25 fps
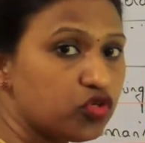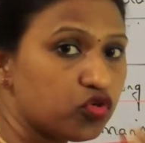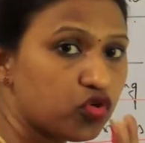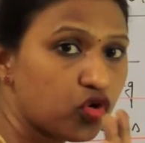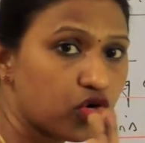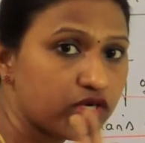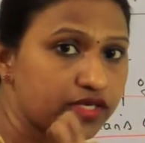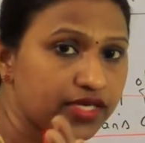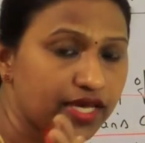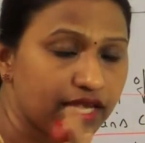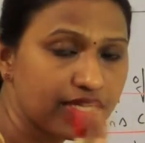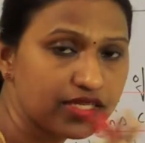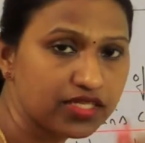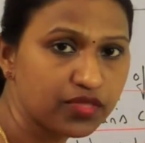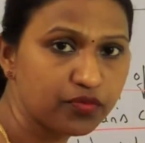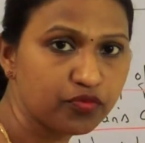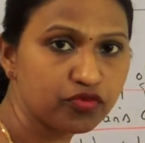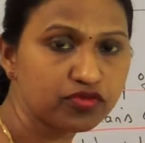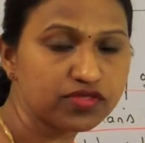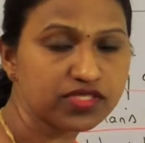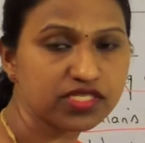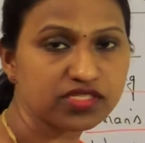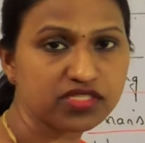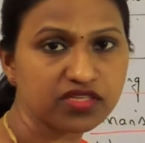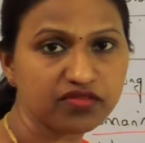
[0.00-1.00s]
do not carry the
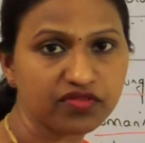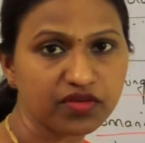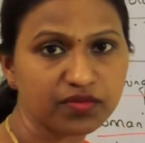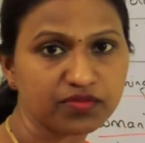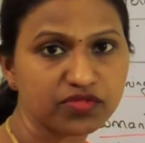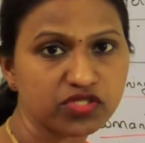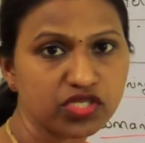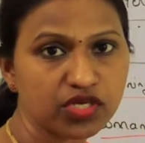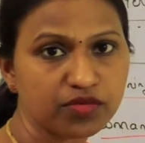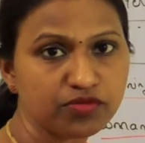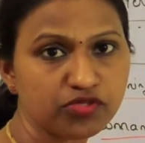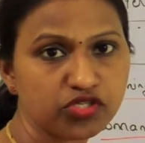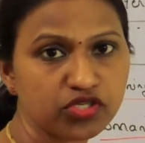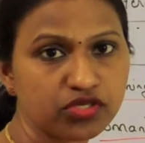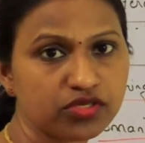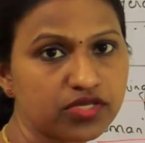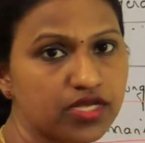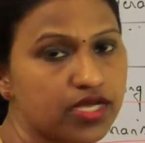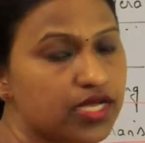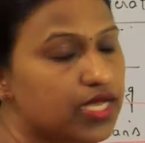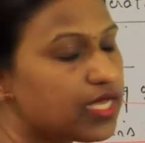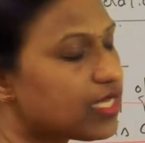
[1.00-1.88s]
process of absorption.